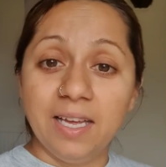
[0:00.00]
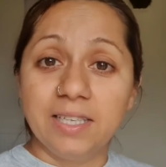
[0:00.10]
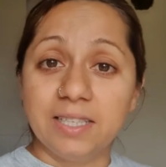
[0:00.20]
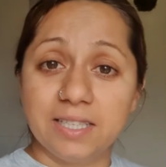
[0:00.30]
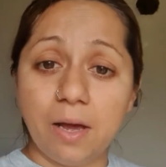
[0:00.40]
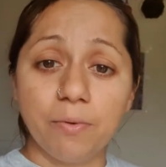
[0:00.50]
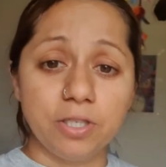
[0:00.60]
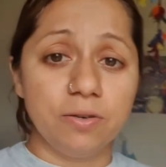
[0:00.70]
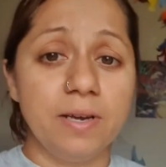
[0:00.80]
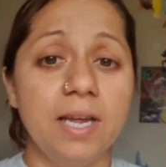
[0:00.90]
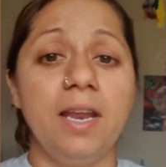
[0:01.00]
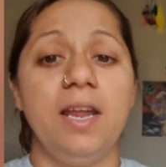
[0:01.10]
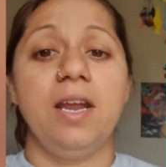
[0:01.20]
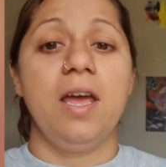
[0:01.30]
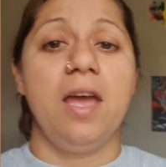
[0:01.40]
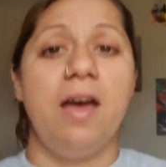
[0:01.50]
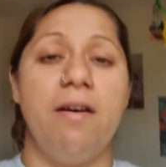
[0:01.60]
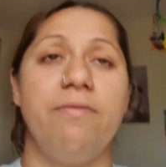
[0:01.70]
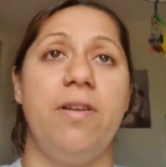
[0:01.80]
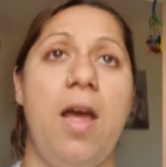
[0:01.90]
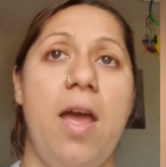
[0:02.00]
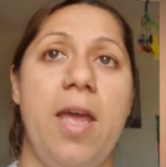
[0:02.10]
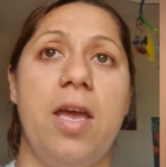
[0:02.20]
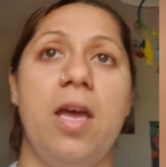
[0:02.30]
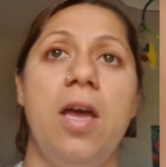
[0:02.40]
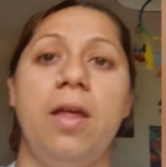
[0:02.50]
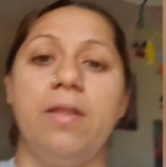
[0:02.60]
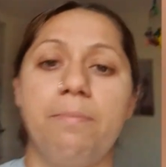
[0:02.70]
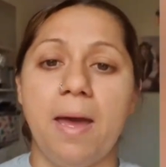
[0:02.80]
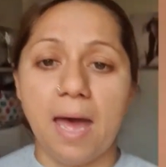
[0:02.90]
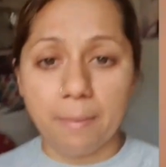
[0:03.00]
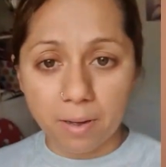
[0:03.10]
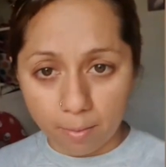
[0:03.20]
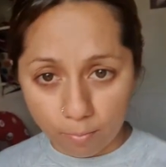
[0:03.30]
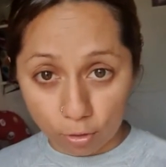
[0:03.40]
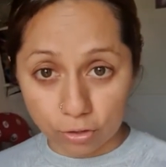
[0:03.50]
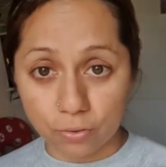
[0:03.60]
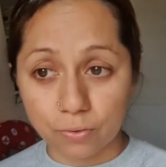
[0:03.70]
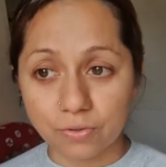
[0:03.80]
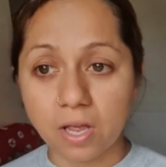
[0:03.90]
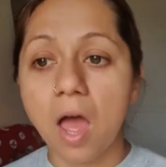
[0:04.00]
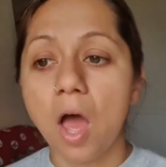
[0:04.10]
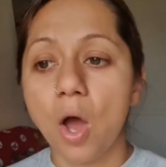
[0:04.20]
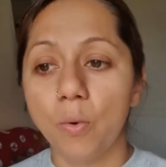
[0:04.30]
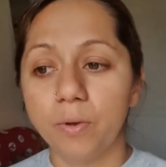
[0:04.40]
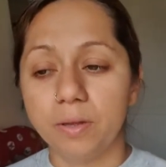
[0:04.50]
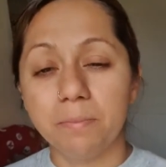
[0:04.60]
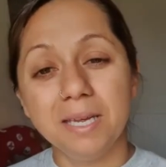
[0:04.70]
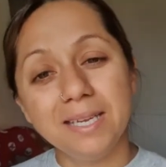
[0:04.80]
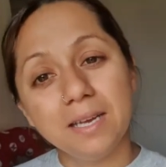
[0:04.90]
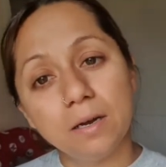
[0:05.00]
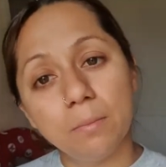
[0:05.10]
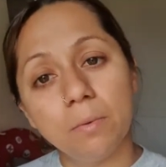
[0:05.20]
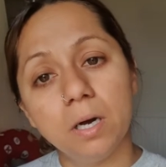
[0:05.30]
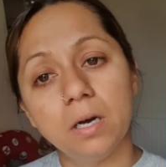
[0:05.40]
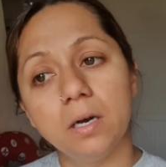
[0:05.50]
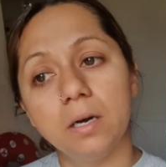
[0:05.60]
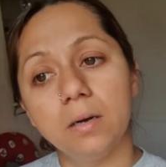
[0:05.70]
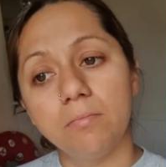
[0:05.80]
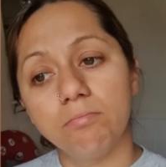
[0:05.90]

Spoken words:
this is how we do it. And I have like the MAM bottles with a medium, I